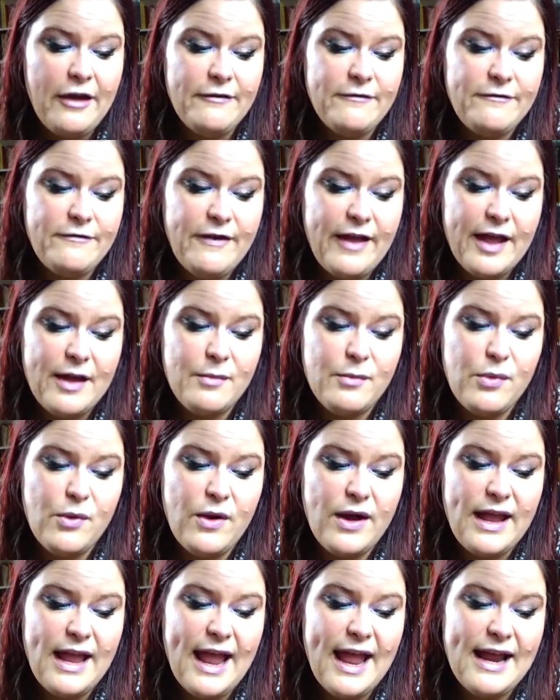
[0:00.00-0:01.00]

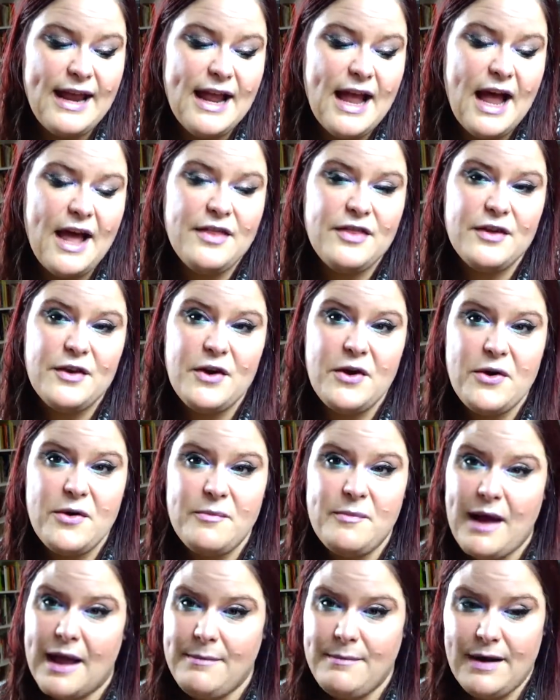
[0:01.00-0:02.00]
Fanboy and Goth Girl
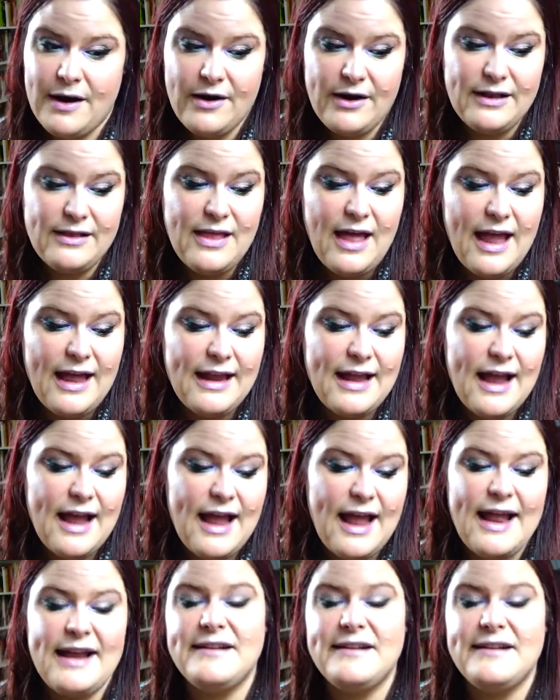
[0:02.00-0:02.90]
by Barry Lyga,